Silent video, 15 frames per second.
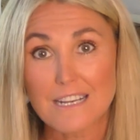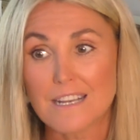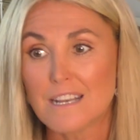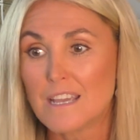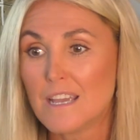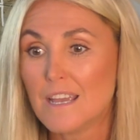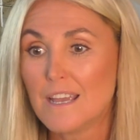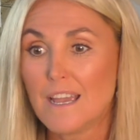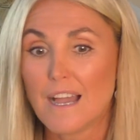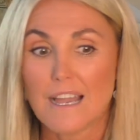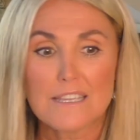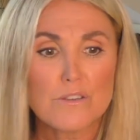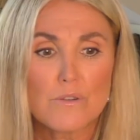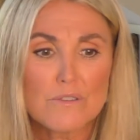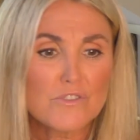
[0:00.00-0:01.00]
And
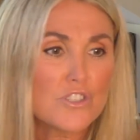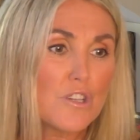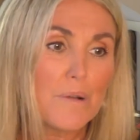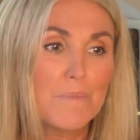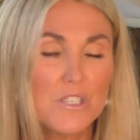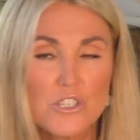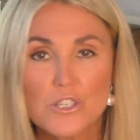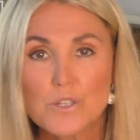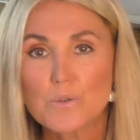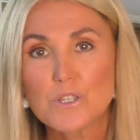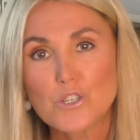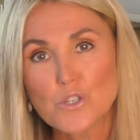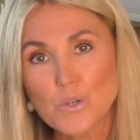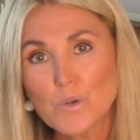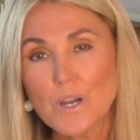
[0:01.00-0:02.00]
you have so much to
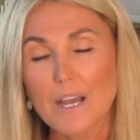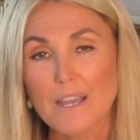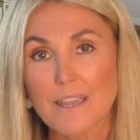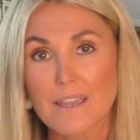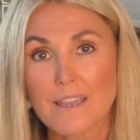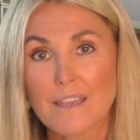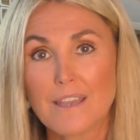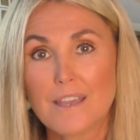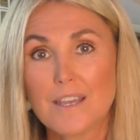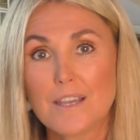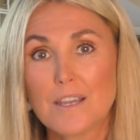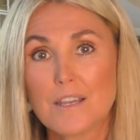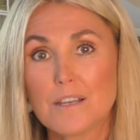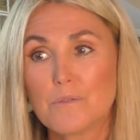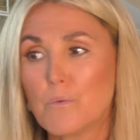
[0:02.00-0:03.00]
enjoy
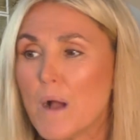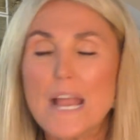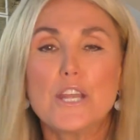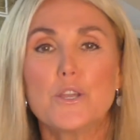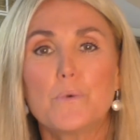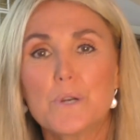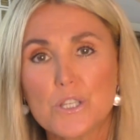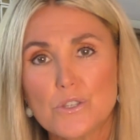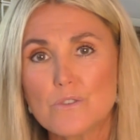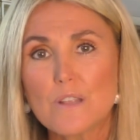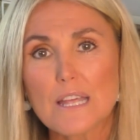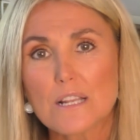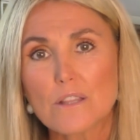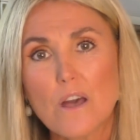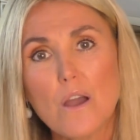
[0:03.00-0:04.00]
why do you want to do
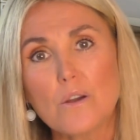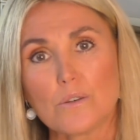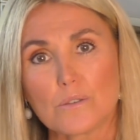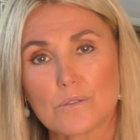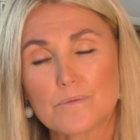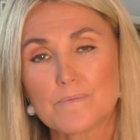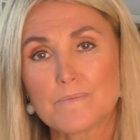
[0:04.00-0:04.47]
that alone?